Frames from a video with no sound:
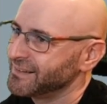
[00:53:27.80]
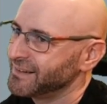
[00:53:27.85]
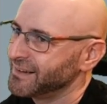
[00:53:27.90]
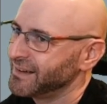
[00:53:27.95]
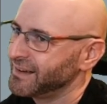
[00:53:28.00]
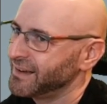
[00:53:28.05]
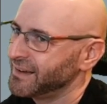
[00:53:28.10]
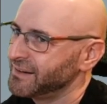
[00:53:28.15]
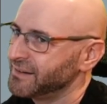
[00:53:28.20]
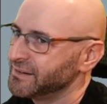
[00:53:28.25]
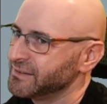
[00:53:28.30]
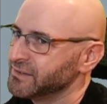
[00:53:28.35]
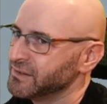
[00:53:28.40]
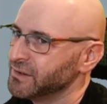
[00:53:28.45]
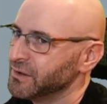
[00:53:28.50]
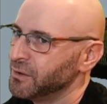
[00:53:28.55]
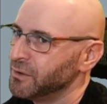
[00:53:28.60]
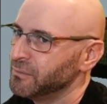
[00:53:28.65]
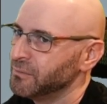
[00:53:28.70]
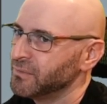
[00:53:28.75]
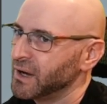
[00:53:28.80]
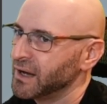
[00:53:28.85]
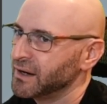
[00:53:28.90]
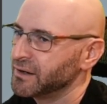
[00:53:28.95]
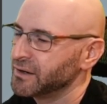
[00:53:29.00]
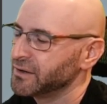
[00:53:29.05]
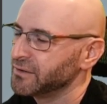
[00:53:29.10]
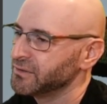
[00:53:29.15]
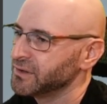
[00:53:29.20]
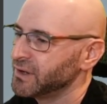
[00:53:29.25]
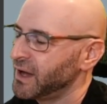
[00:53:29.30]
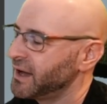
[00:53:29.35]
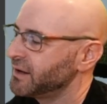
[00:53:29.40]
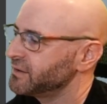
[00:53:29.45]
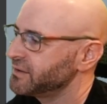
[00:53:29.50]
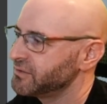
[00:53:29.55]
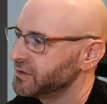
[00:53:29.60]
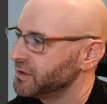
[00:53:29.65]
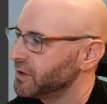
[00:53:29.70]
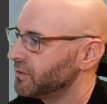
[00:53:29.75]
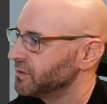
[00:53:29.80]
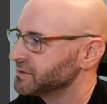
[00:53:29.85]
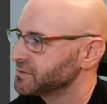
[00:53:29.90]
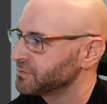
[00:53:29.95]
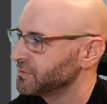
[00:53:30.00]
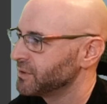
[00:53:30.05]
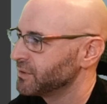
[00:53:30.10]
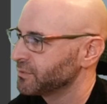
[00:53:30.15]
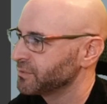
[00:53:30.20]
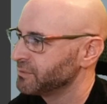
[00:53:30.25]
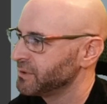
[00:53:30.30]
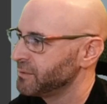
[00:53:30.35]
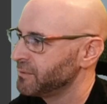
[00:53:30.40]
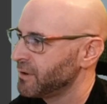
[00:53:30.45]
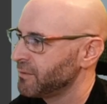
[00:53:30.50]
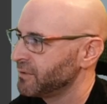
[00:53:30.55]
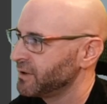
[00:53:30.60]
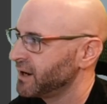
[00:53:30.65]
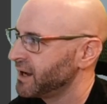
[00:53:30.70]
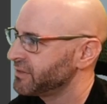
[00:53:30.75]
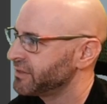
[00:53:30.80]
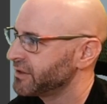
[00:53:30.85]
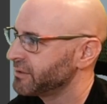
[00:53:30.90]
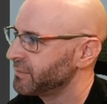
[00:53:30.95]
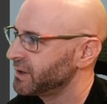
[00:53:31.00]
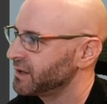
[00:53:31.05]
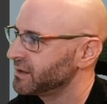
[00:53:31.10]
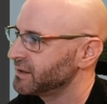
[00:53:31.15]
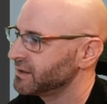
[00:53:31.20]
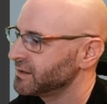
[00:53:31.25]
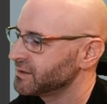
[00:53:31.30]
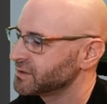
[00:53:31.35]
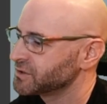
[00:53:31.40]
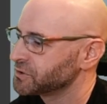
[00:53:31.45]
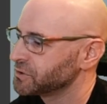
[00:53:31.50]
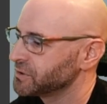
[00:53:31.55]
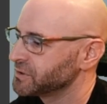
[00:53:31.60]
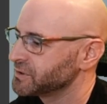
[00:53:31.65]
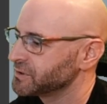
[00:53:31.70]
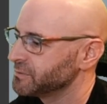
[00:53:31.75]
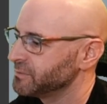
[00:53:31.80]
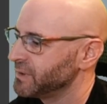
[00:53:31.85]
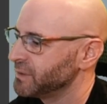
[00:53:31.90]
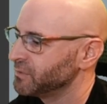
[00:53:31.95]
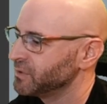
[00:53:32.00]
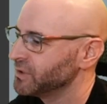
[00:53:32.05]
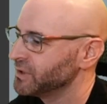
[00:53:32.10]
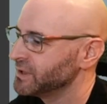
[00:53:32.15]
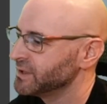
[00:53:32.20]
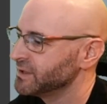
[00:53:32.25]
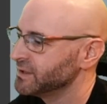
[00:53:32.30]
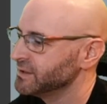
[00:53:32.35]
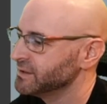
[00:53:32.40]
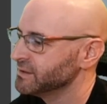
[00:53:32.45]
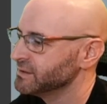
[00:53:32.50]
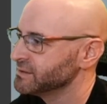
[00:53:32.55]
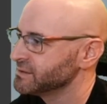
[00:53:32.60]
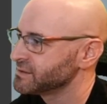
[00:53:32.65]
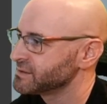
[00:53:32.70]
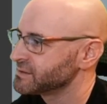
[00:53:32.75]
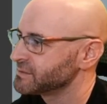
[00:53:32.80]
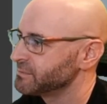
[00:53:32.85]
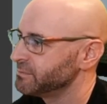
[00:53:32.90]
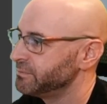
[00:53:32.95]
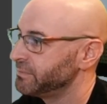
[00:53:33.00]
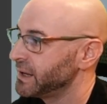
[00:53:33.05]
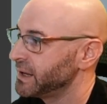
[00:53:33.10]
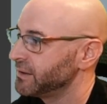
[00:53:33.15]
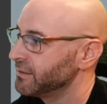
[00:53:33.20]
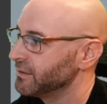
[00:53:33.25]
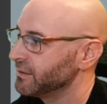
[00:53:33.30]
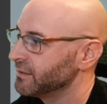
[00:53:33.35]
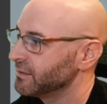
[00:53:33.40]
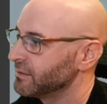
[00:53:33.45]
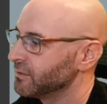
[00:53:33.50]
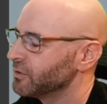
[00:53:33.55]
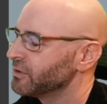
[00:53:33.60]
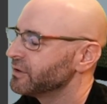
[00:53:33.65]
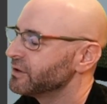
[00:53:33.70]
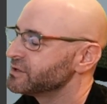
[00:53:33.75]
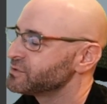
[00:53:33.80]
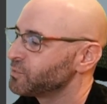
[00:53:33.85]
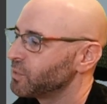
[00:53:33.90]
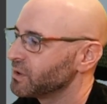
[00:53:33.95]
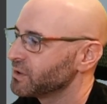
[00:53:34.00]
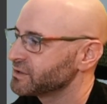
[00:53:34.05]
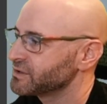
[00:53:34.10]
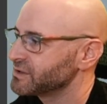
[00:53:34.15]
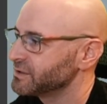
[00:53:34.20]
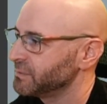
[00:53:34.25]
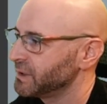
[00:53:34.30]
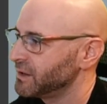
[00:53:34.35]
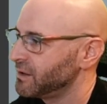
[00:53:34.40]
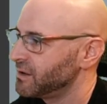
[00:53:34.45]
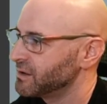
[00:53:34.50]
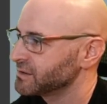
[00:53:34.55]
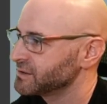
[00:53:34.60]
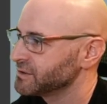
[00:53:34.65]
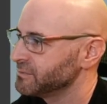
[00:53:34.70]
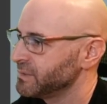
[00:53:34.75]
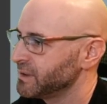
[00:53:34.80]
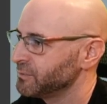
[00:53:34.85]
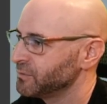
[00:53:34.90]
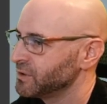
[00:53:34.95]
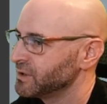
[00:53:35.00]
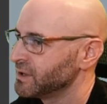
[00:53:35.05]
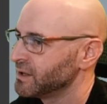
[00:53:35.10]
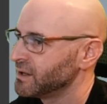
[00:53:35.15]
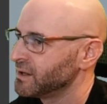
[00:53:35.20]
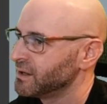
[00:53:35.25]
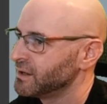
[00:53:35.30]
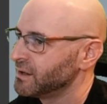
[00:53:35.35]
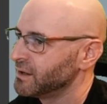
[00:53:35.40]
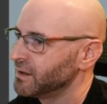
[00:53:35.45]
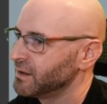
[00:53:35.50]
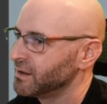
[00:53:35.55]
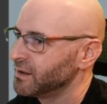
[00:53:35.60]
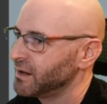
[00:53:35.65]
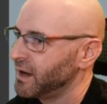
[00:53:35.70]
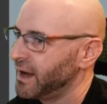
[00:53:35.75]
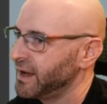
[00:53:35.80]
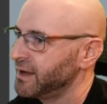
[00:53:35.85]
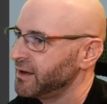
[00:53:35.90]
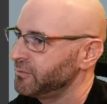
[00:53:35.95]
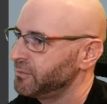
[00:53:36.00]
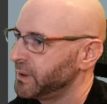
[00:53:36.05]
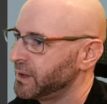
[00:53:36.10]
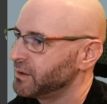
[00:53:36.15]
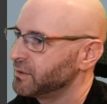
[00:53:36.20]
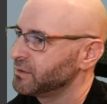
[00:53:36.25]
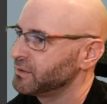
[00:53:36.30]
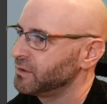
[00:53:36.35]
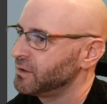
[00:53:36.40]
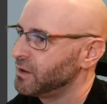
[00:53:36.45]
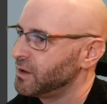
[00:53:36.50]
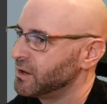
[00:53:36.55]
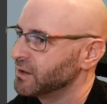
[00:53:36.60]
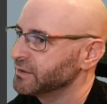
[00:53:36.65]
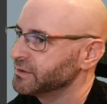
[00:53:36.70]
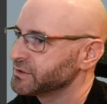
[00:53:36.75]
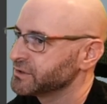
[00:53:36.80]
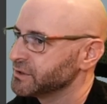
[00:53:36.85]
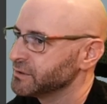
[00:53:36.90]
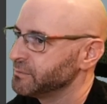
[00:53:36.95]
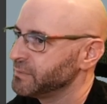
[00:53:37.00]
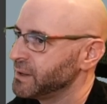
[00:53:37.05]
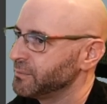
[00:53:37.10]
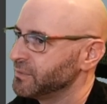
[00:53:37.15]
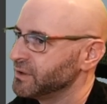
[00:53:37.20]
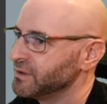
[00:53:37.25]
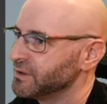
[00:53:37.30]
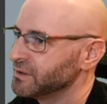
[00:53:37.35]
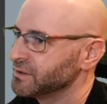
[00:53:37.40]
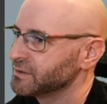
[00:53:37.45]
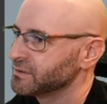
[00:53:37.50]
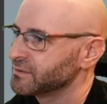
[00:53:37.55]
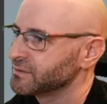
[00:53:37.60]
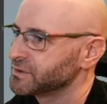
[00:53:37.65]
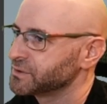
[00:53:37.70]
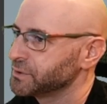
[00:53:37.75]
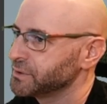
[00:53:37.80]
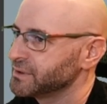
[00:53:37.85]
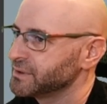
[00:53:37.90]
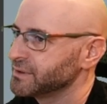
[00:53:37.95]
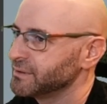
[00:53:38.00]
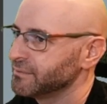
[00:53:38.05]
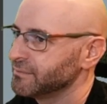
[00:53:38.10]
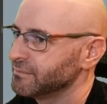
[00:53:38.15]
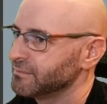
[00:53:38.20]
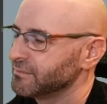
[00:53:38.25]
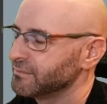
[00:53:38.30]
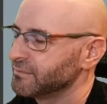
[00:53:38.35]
don't even know. I don't even know what's wrong with my memory. I think my short-term memory is better or is worse than my long-term memory. I have better long-term memory than short-term.